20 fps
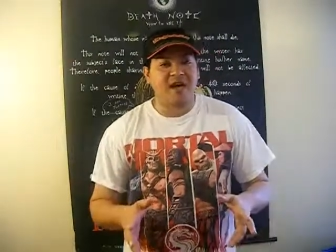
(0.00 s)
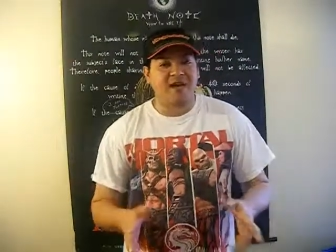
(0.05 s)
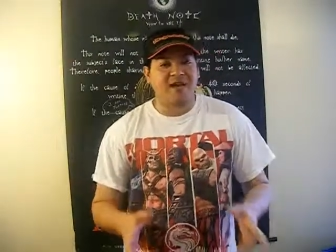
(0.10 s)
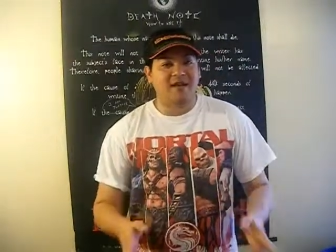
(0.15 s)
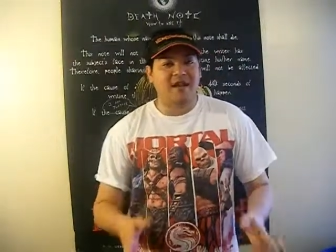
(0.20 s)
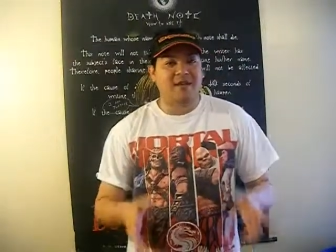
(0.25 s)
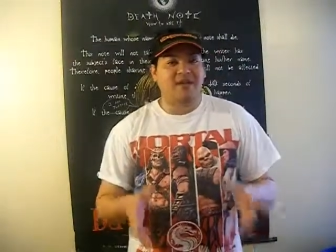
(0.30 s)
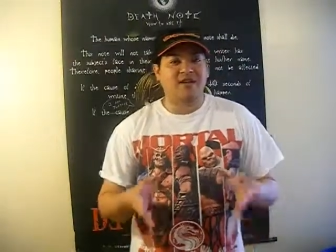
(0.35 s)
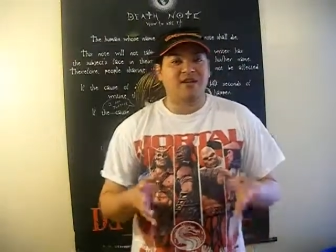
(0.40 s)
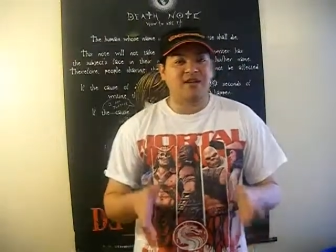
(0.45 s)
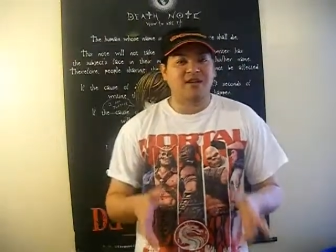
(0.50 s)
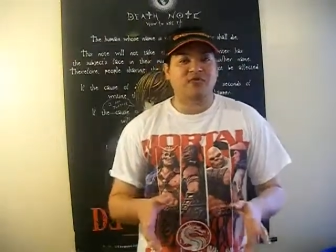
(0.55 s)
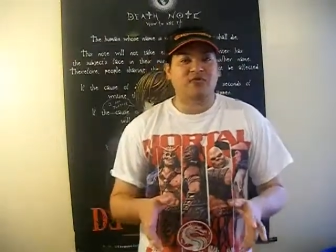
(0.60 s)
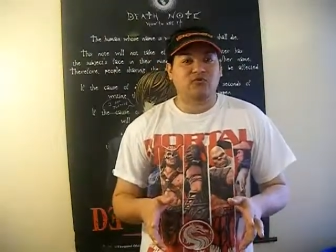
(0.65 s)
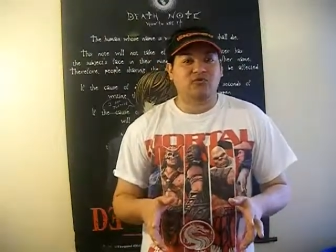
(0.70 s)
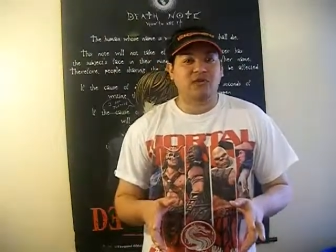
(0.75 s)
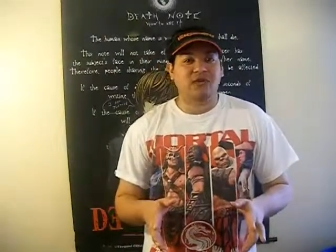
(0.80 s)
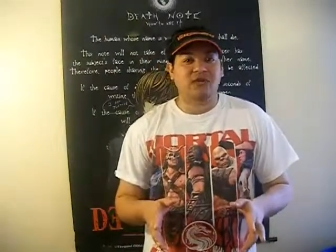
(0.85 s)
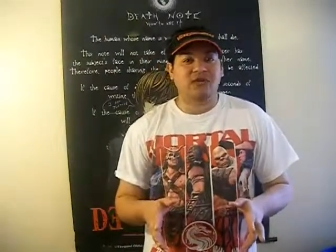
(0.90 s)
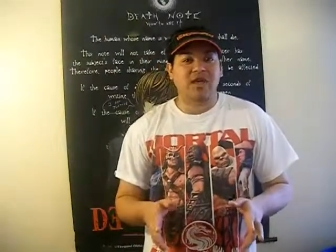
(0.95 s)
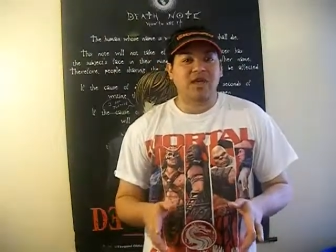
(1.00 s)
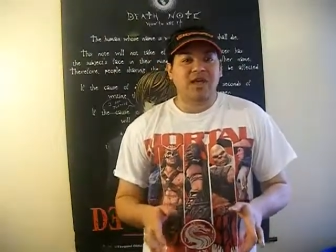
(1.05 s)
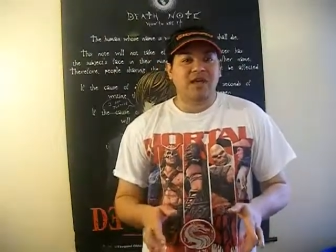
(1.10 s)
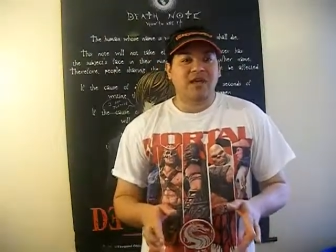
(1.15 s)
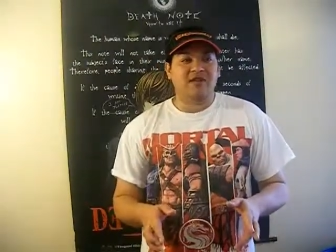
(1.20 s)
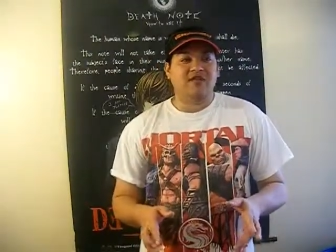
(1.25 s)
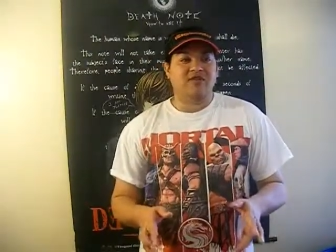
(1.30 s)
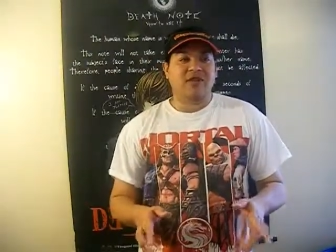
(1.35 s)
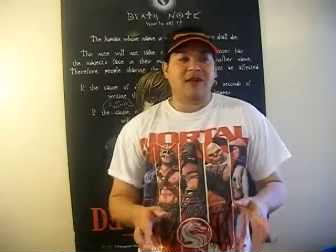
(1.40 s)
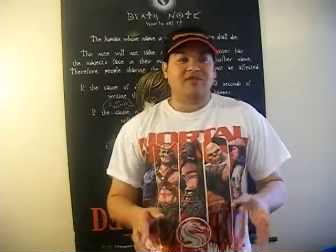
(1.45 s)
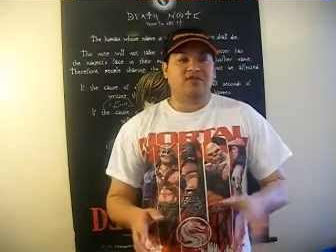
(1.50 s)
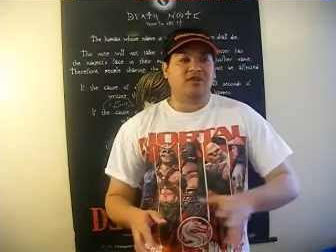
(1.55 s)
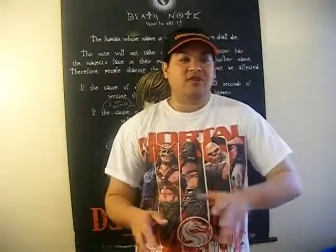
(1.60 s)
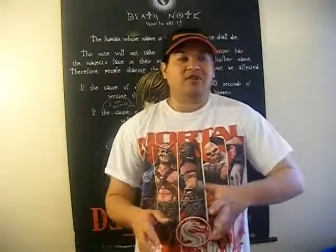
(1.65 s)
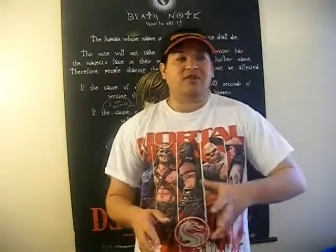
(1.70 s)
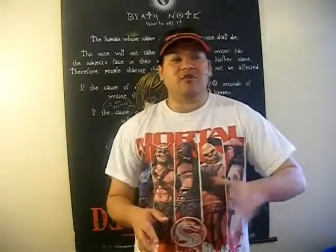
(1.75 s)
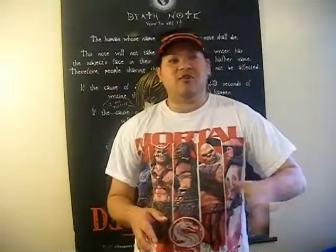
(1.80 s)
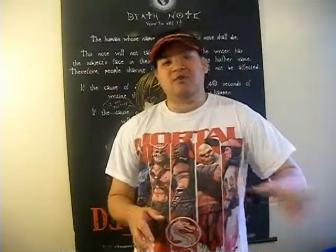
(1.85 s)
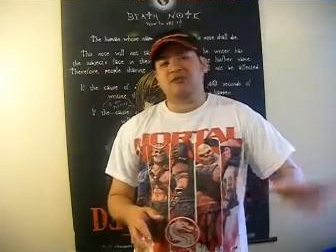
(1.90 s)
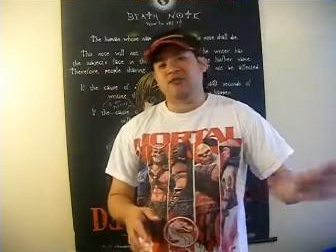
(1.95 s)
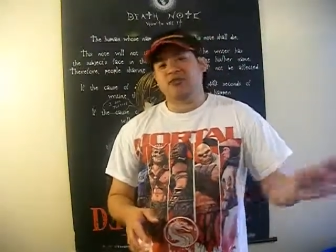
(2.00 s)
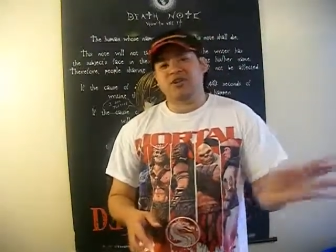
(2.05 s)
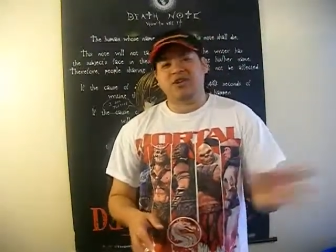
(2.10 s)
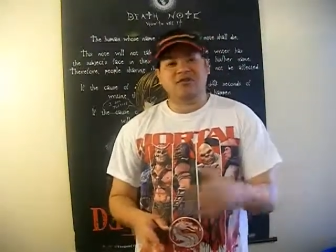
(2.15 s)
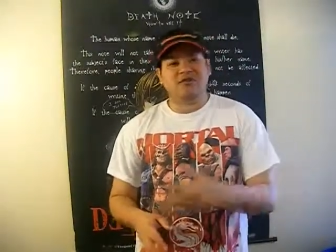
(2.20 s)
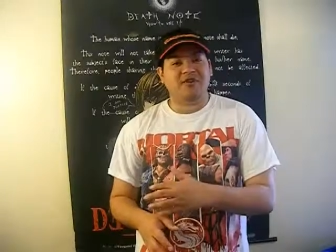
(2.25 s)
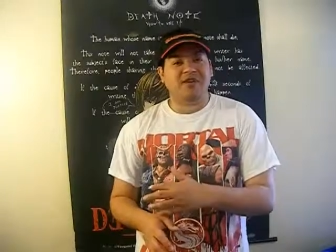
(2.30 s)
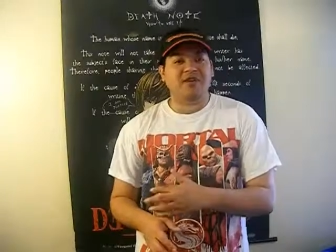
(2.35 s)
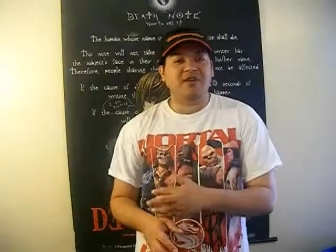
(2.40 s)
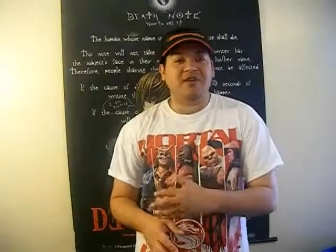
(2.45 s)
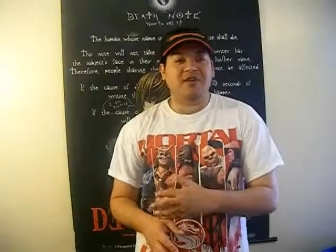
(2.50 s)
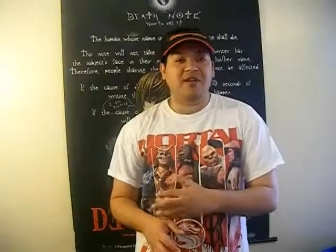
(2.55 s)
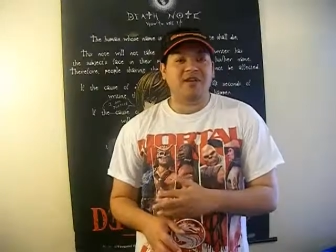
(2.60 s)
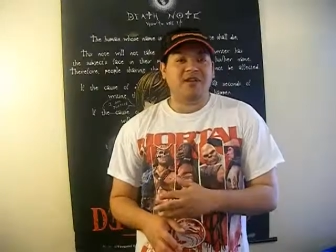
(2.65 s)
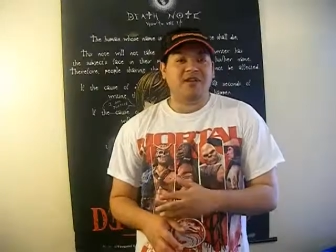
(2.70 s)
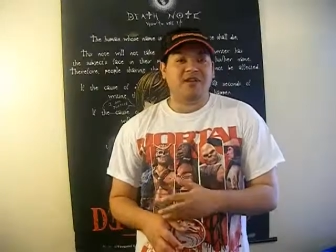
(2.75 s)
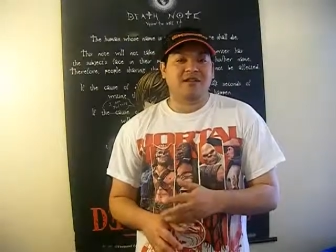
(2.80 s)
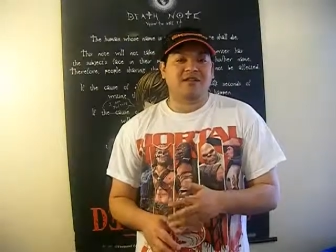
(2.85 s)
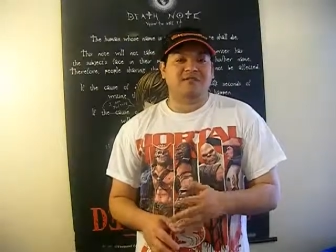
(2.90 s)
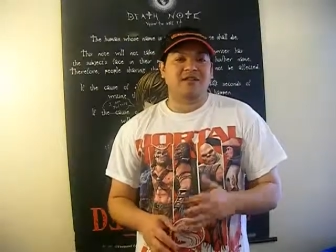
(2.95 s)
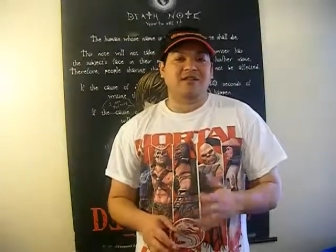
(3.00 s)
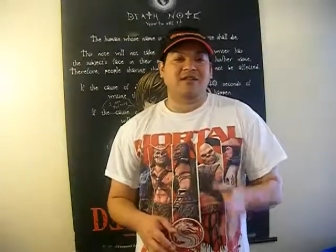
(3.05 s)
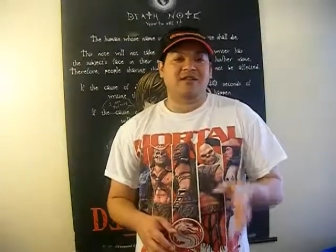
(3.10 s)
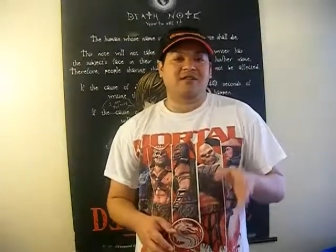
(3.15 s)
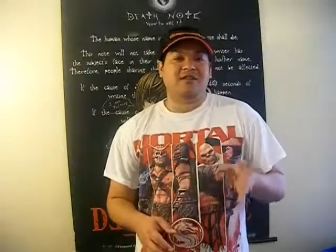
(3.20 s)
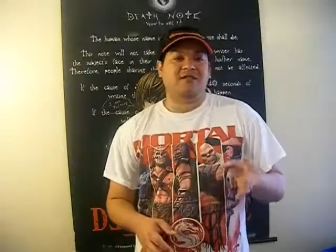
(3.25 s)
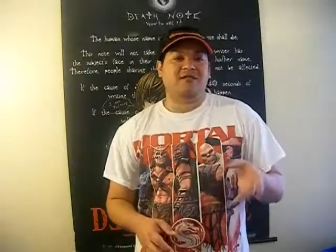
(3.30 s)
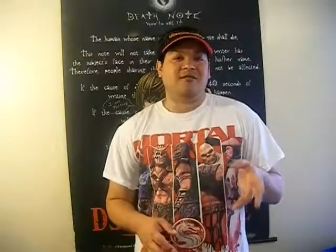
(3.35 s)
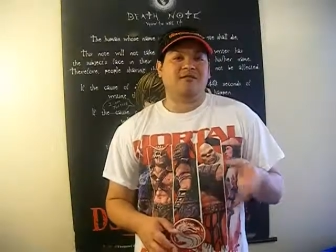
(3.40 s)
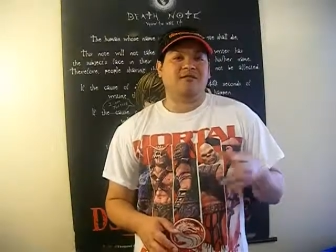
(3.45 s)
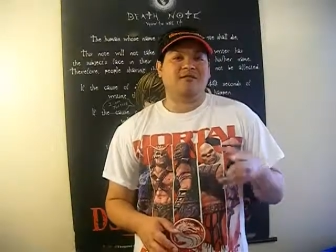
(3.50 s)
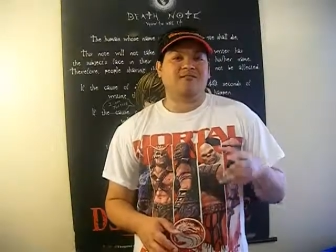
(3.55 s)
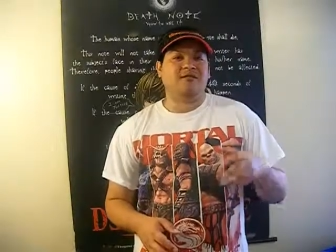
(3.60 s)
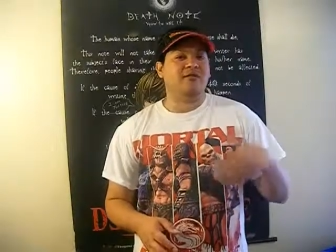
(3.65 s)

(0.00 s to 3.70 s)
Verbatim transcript: and it got my interest. And it was actually this whole series that's basically called,